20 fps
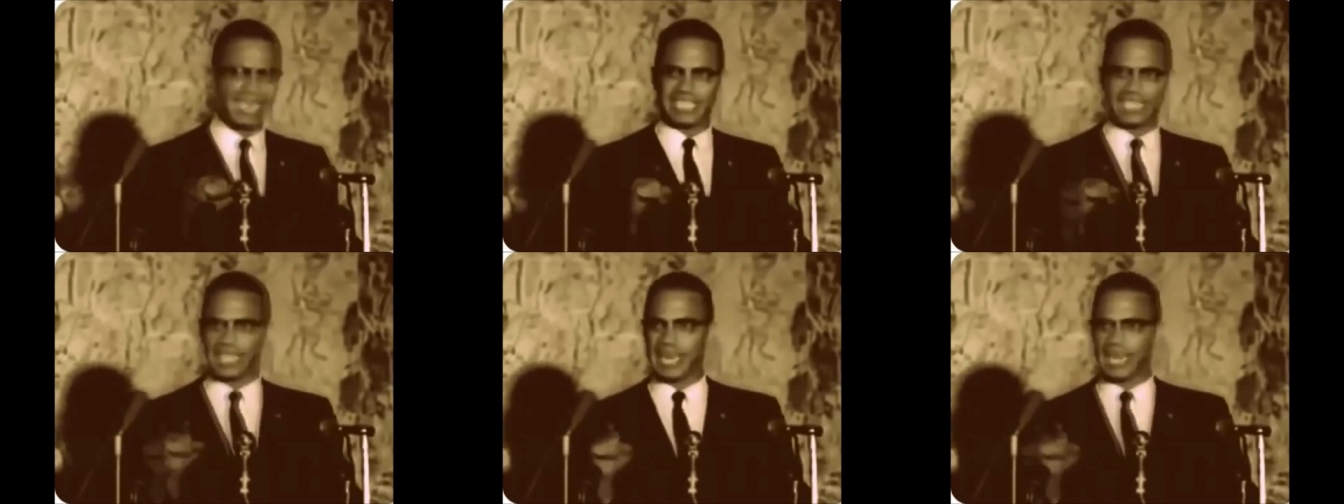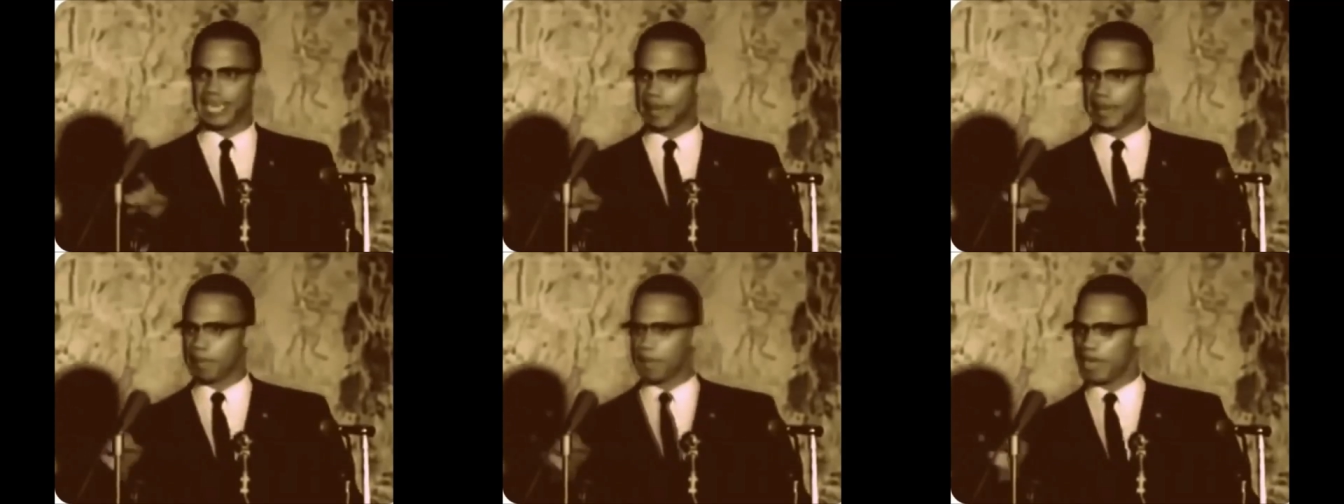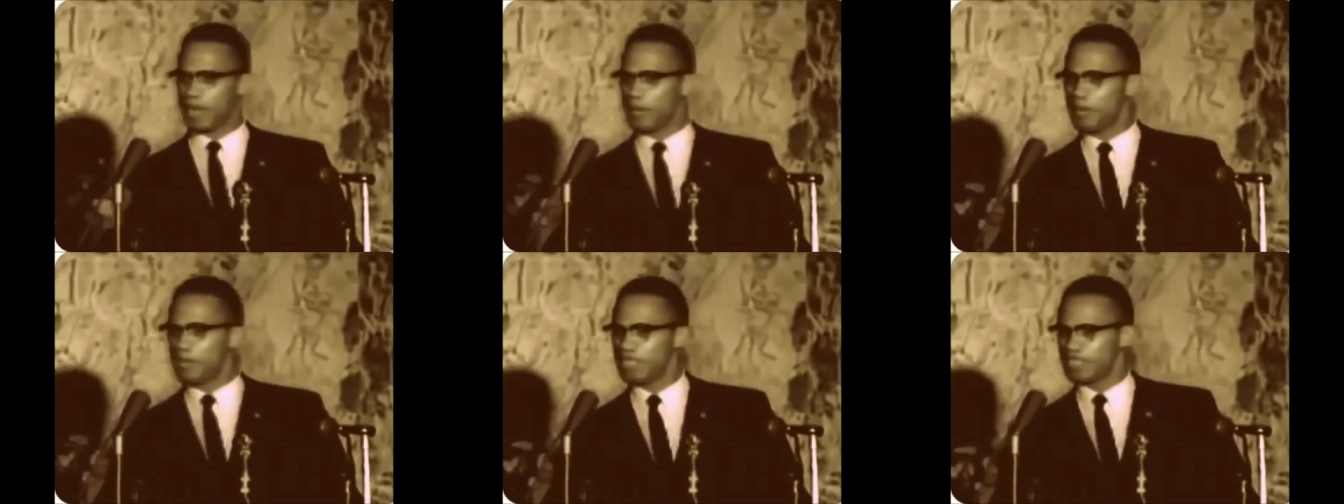not
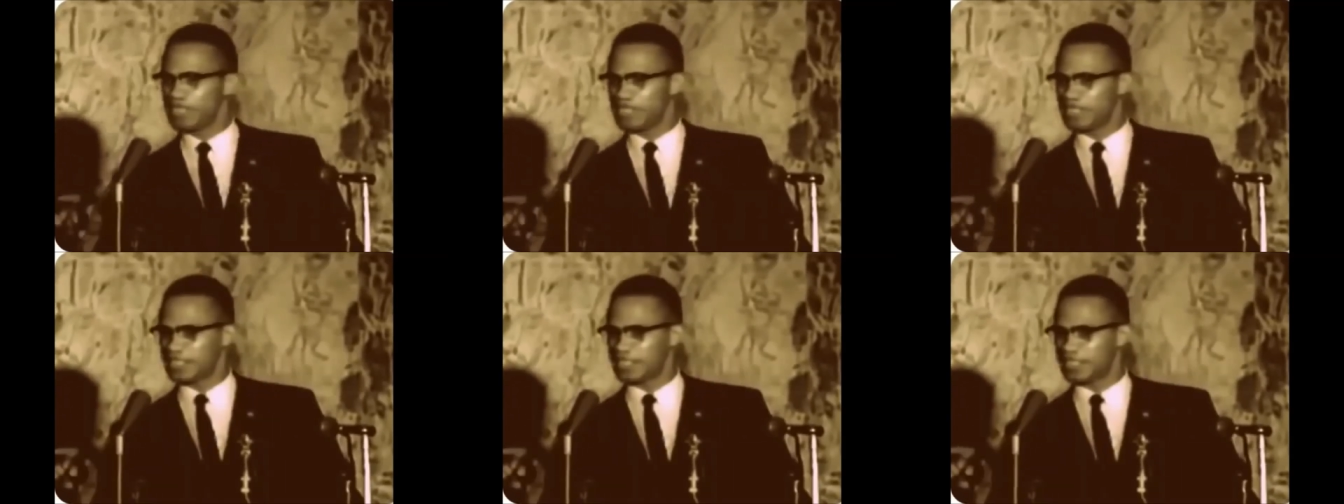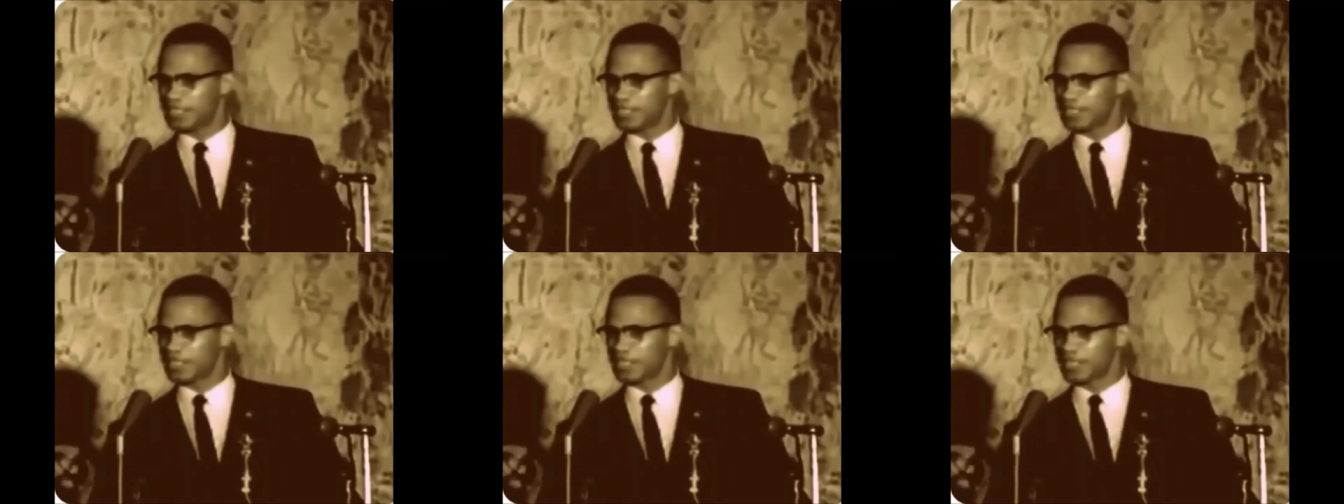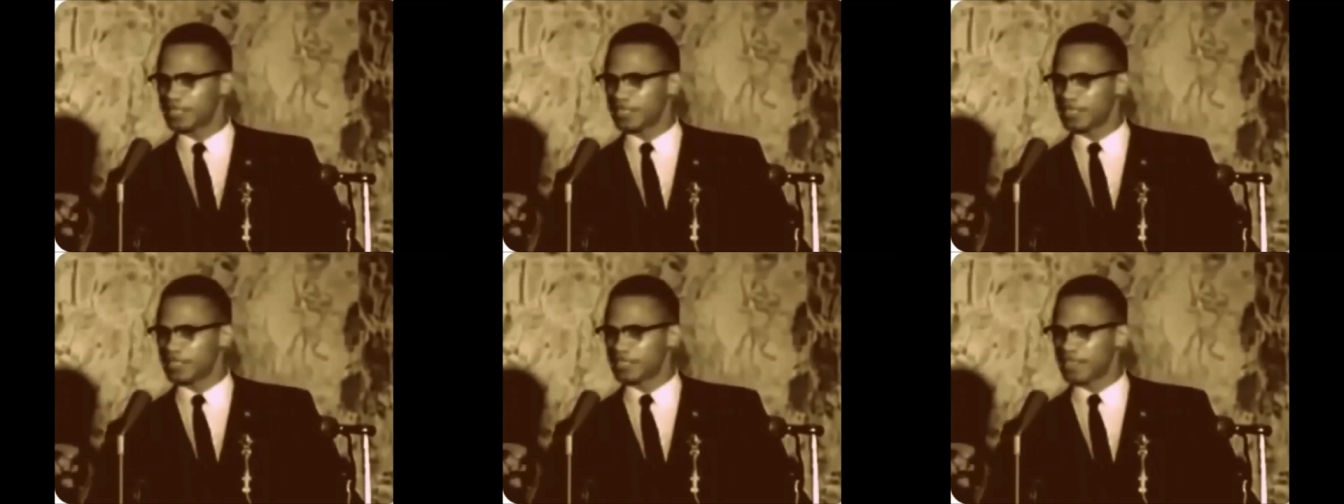setting up any
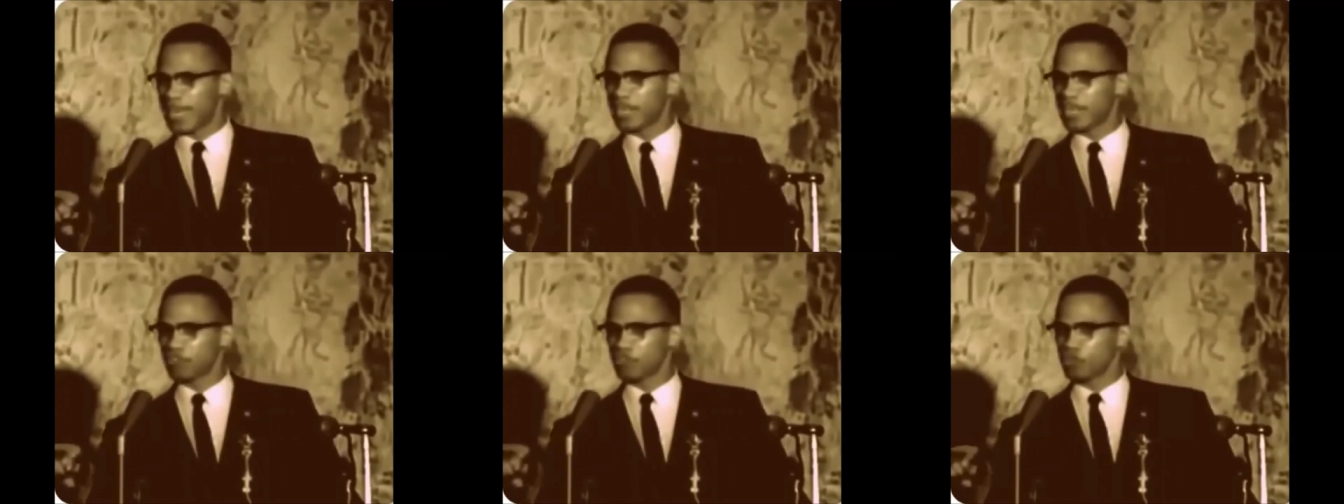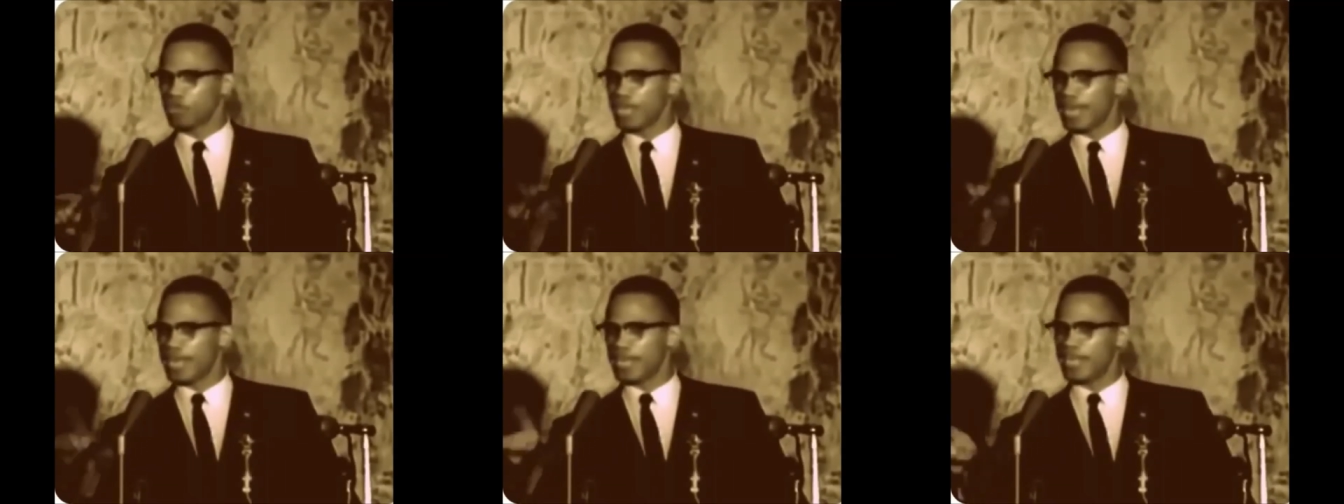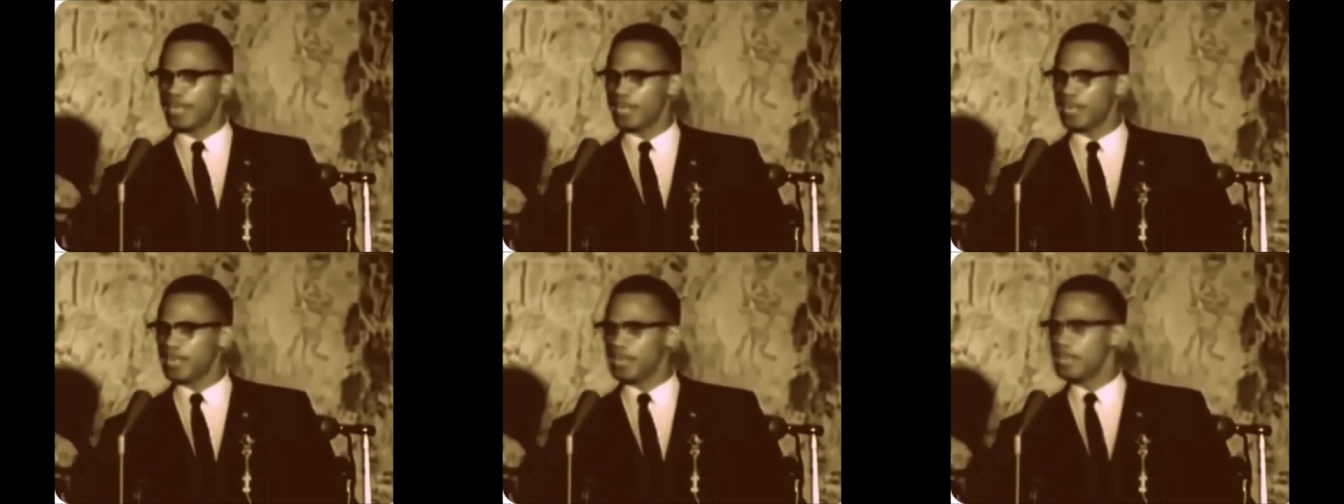businesses, not
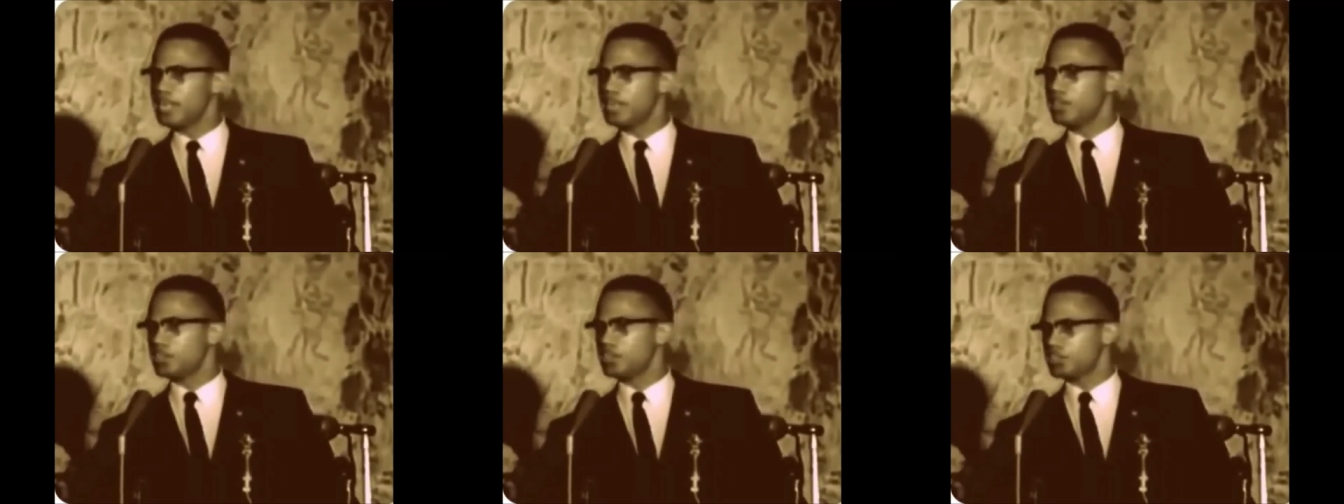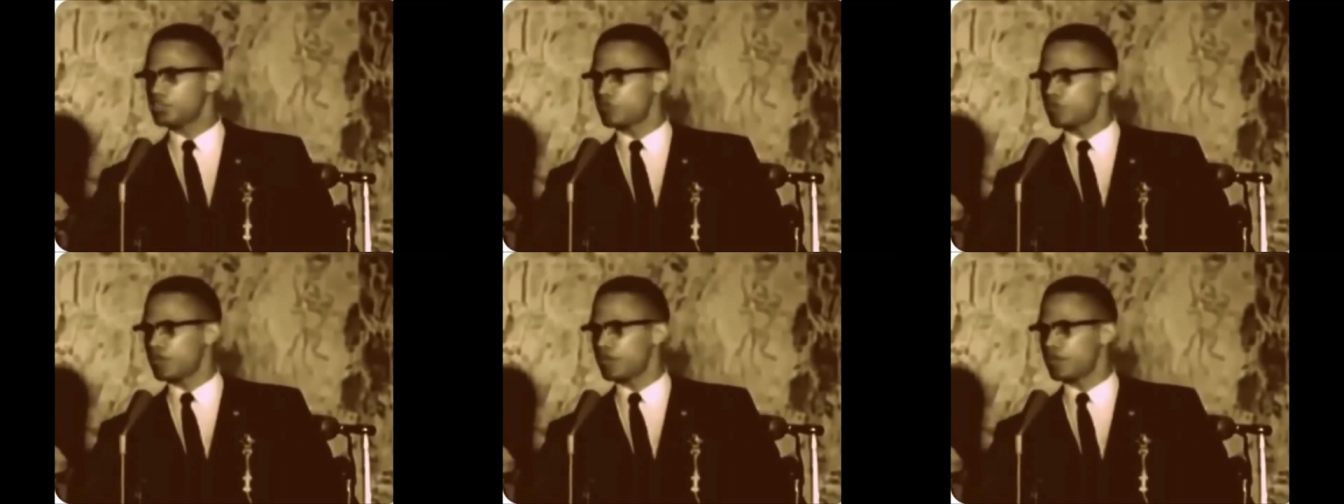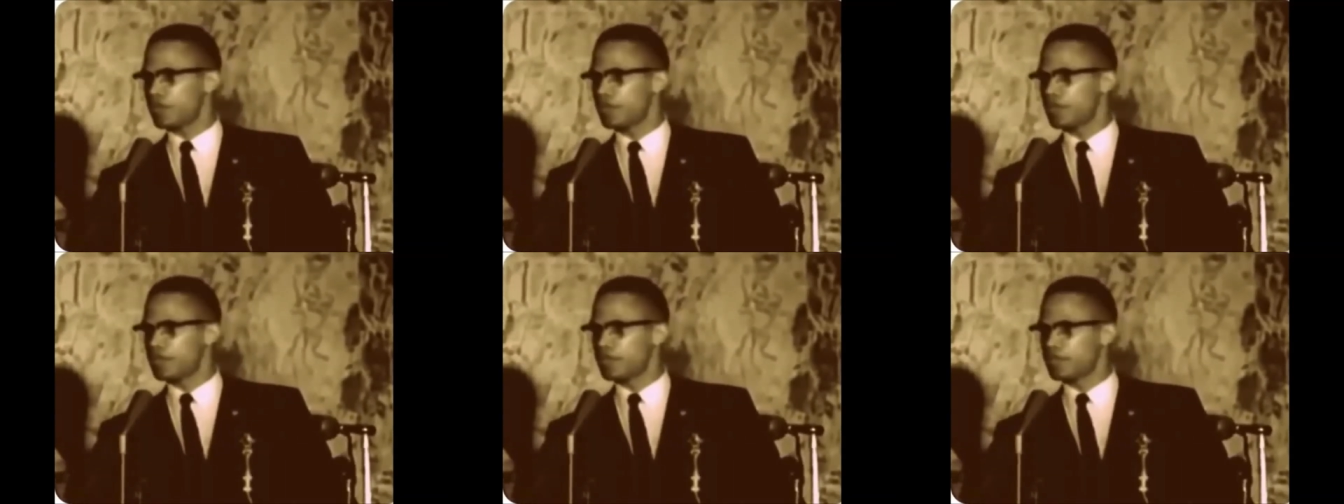creating any
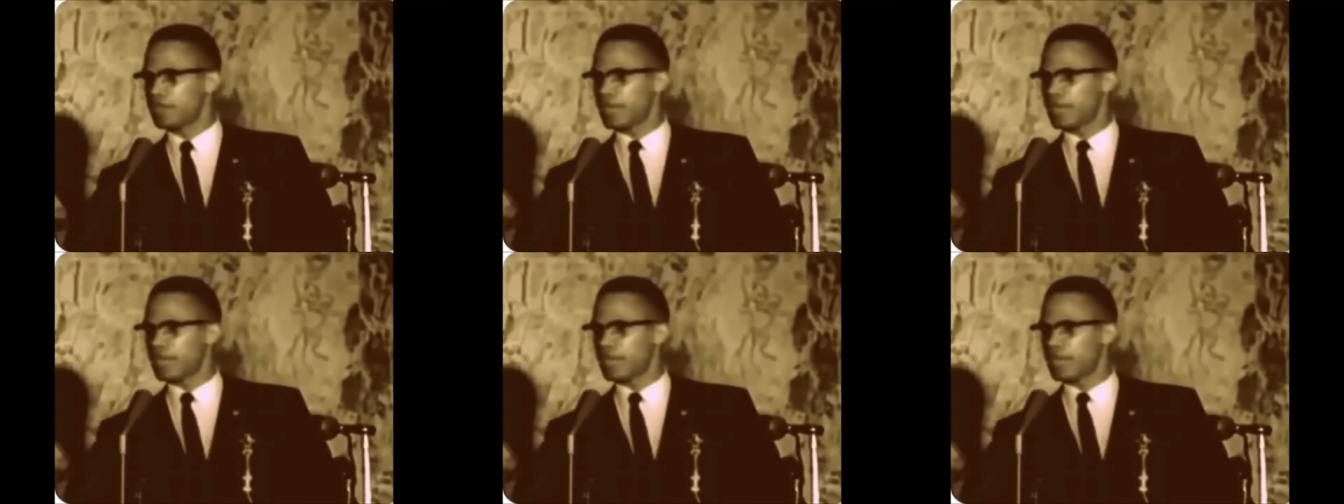industry,